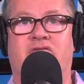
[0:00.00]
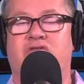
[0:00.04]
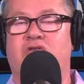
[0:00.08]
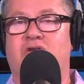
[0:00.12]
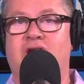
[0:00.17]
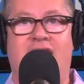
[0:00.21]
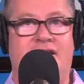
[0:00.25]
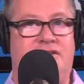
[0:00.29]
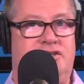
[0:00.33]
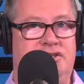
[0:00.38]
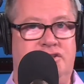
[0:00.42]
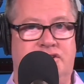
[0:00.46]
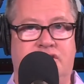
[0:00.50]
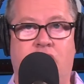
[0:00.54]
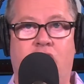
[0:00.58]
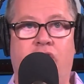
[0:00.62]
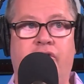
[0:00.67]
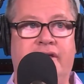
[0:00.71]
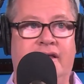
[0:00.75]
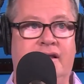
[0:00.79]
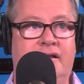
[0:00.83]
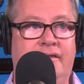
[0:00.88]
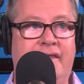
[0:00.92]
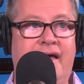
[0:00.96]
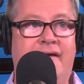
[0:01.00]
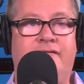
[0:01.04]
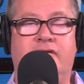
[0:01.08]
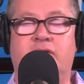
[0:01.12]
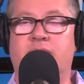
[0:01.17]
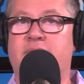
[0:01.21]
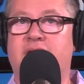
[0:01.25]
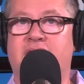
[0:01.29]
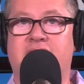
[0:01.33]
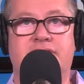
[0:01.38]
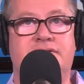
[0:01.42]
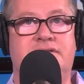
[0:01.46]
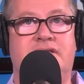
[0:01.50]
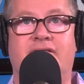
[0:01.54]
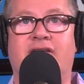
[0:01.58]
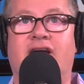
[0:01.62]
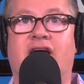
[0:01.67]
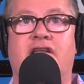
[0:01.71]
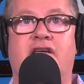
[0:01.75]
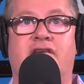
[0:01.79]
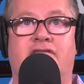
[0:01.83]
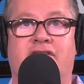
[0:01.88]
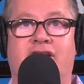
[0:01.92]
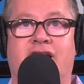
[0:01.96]
they're not just calling it 11 because they've
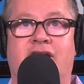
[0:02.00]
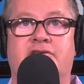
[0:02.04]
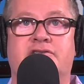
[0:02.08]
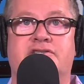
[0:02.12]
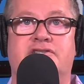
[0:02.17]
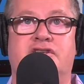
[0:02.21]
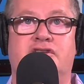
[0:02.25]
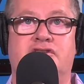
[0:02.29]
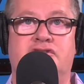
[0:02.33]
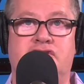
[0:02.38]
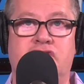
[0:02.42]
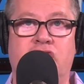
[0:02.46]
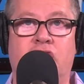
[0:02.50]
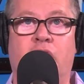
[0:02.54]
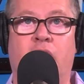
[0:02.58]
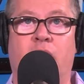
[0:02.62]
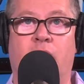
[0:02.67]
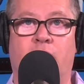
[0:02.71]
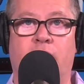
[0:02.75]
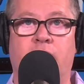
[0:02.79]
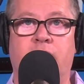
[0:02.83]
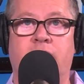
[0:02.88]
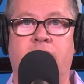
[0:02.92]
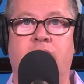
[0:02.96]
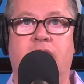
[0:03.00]
got nothing else to do.